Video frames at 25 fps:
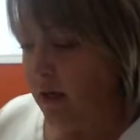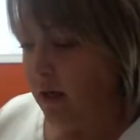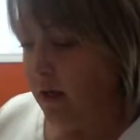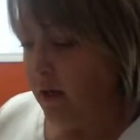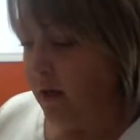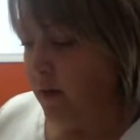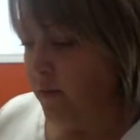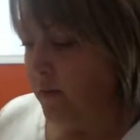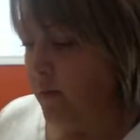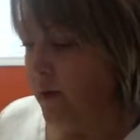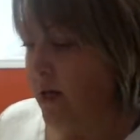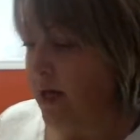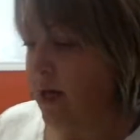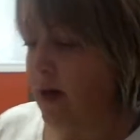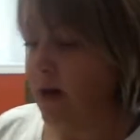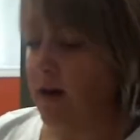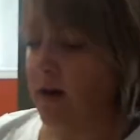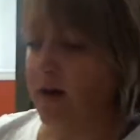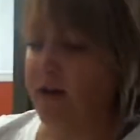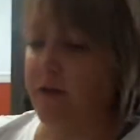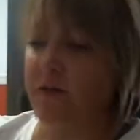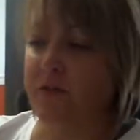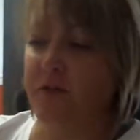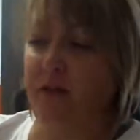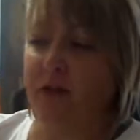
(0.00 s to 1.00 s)
Then we
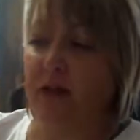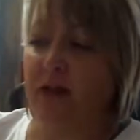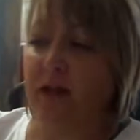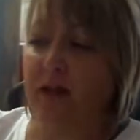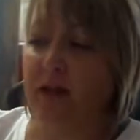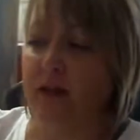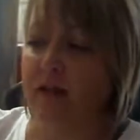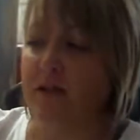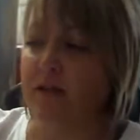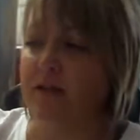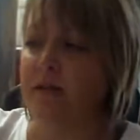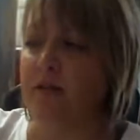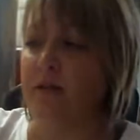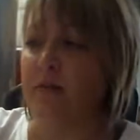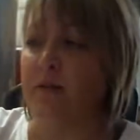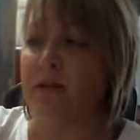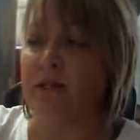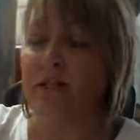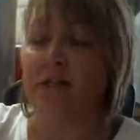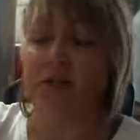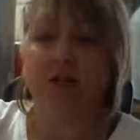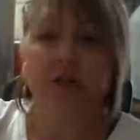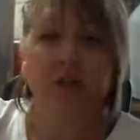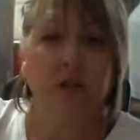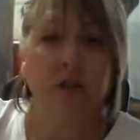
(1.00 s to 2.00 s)
have some
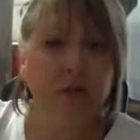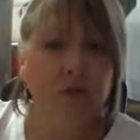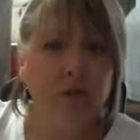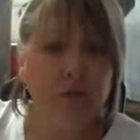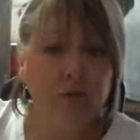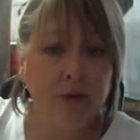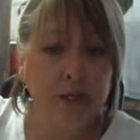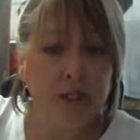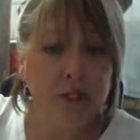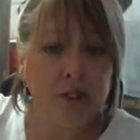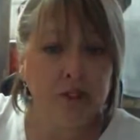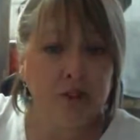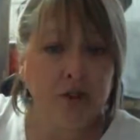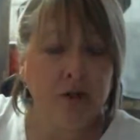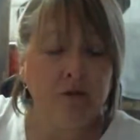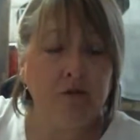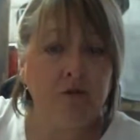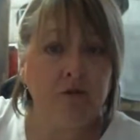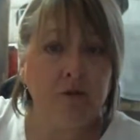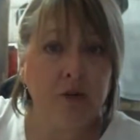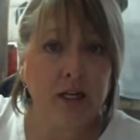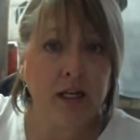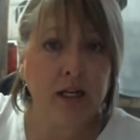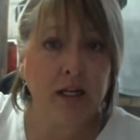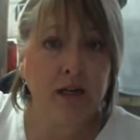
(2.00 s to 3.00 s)
additional information on
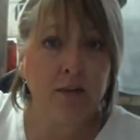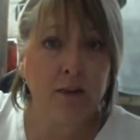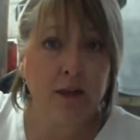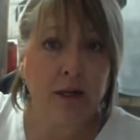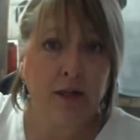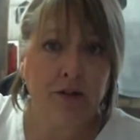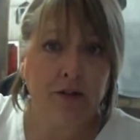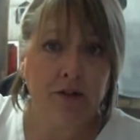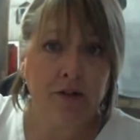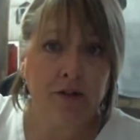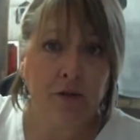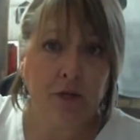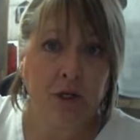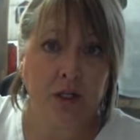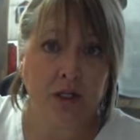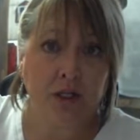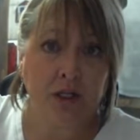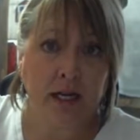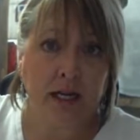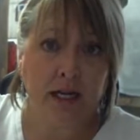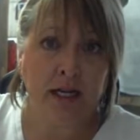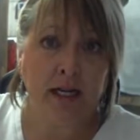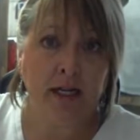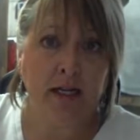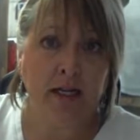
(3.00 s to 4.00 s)
feeding a balanced raw
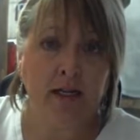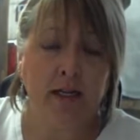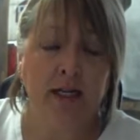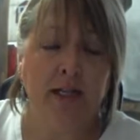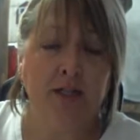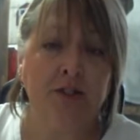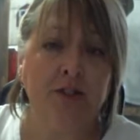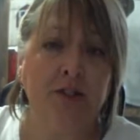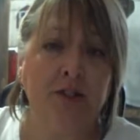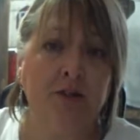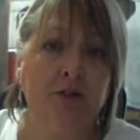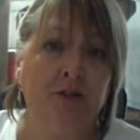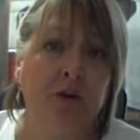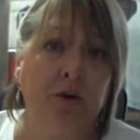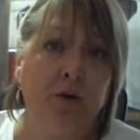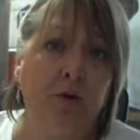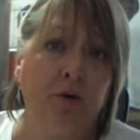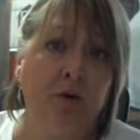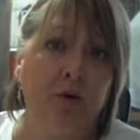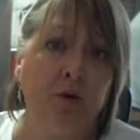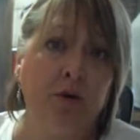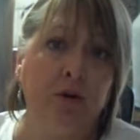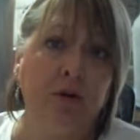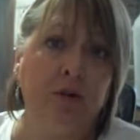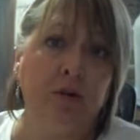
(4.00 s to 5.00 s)
diet. As you
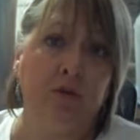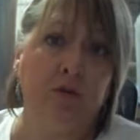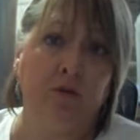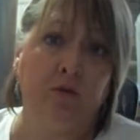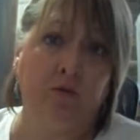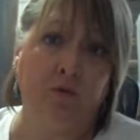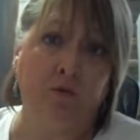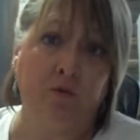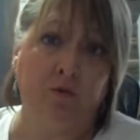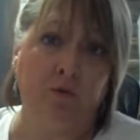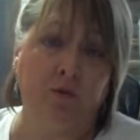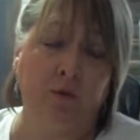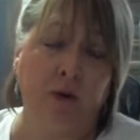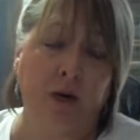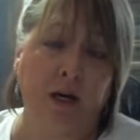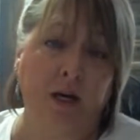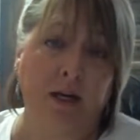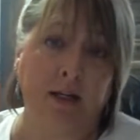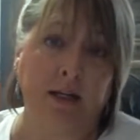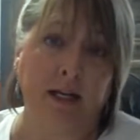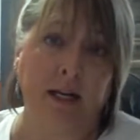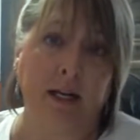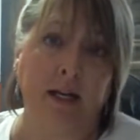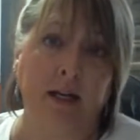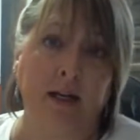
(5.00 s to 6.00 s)
know,
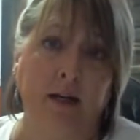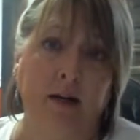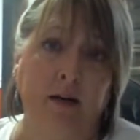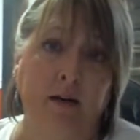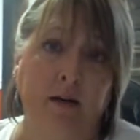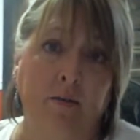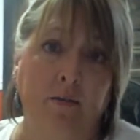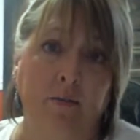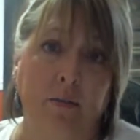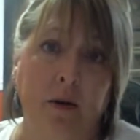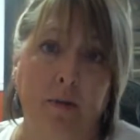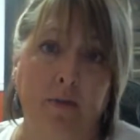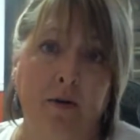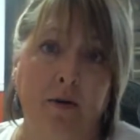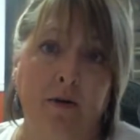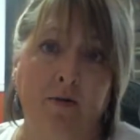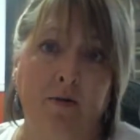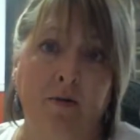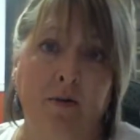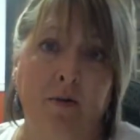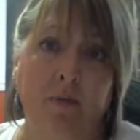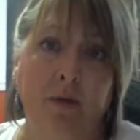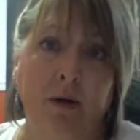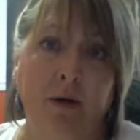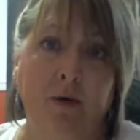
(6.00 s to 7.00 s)
getting a puppy
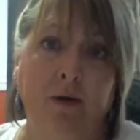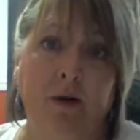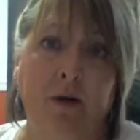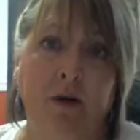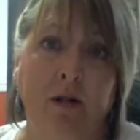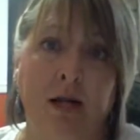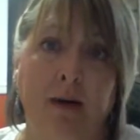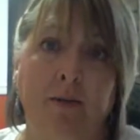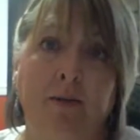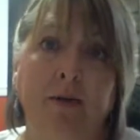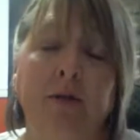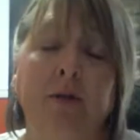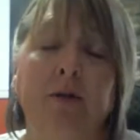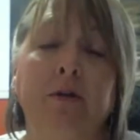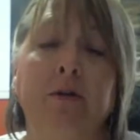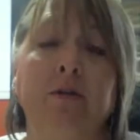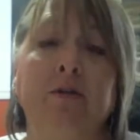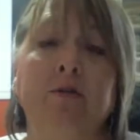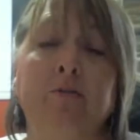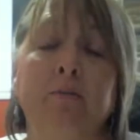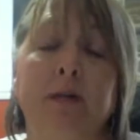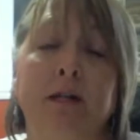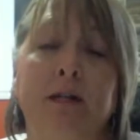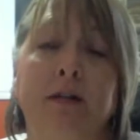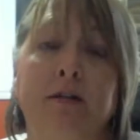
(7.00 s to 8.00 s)
from Big Rock
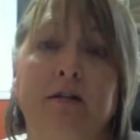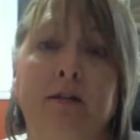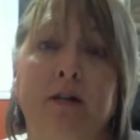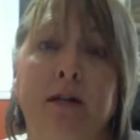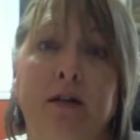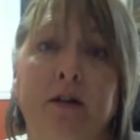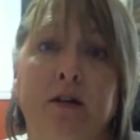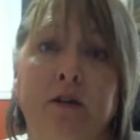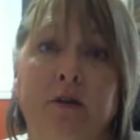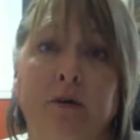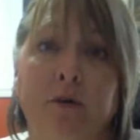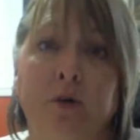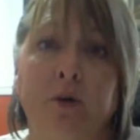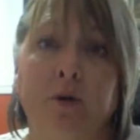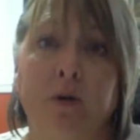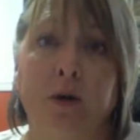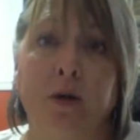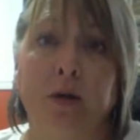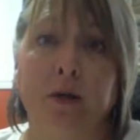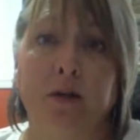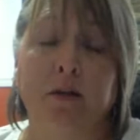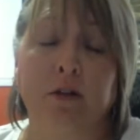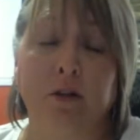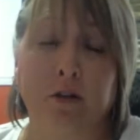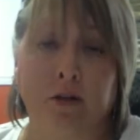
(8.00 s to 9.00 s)
Labradoodles means that you're
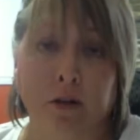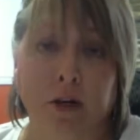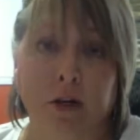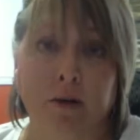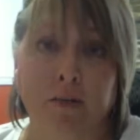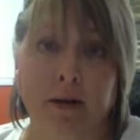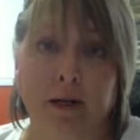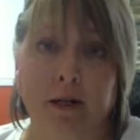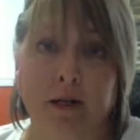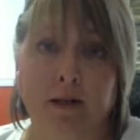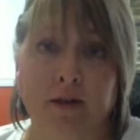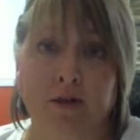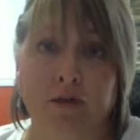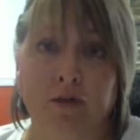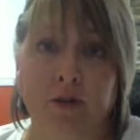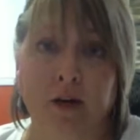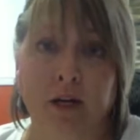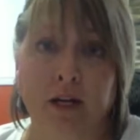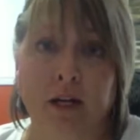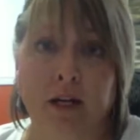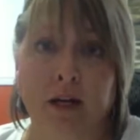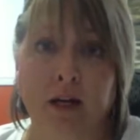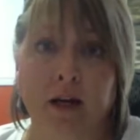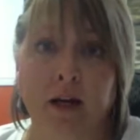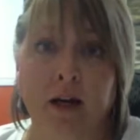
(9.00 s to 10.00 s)
committed to
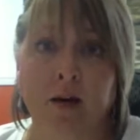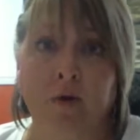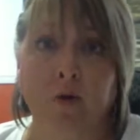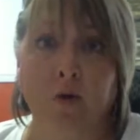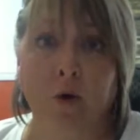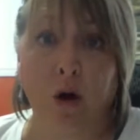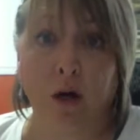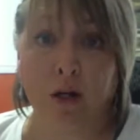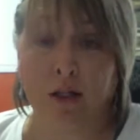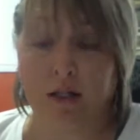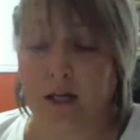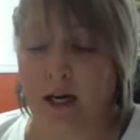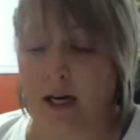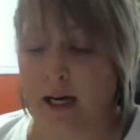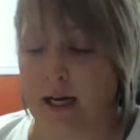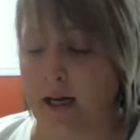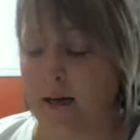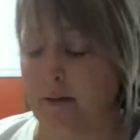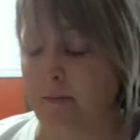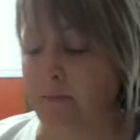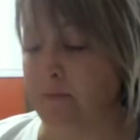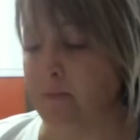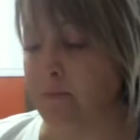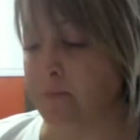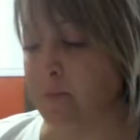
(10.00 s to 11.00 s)
feeding a raw diet.